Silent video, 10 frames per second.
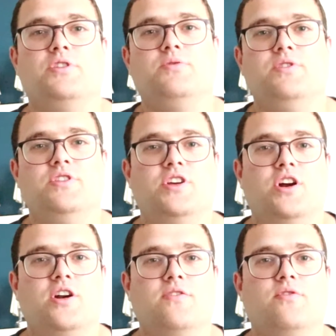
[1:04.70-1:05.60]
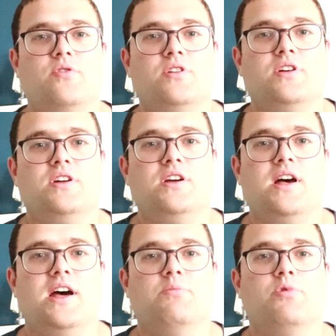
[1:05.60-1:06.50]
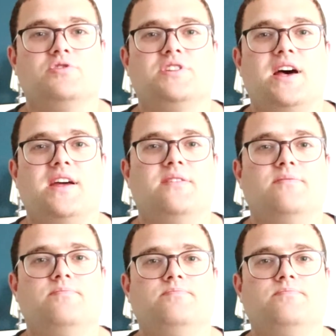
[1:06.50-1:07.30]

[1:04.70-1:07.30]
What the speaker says: between Daredevil and Bullseye.